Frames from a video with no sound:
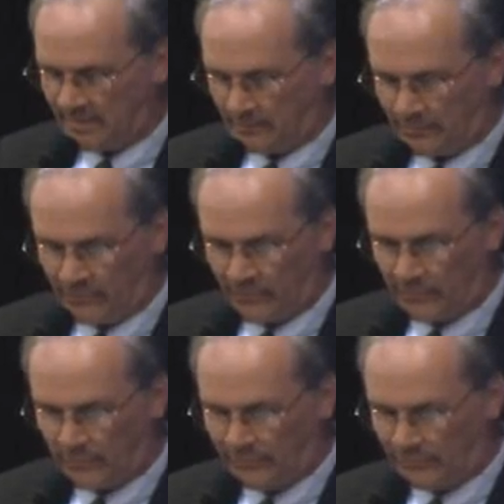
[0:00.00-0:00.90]
that preserved
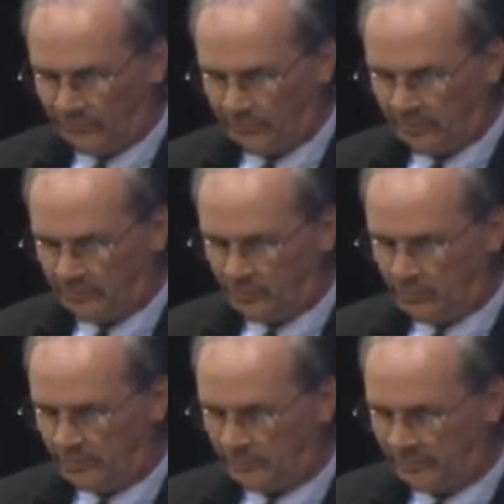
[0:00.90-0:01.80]
Bristol's 3-2
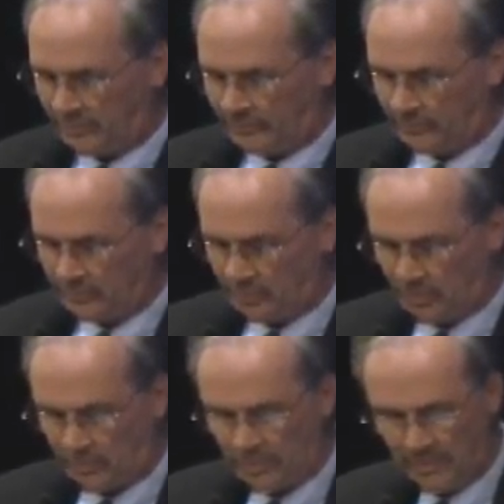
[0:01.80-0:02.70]
win over Tulsa,
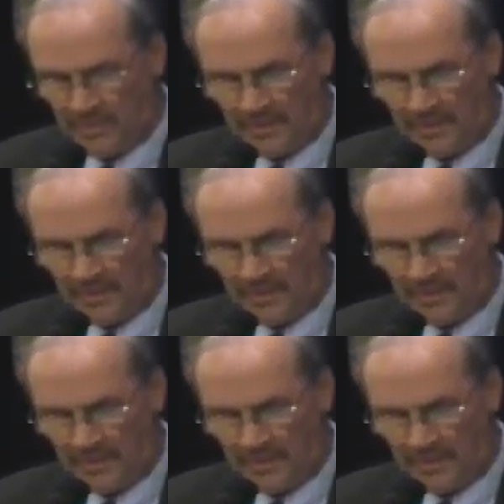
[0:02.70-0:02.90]
Oklahoma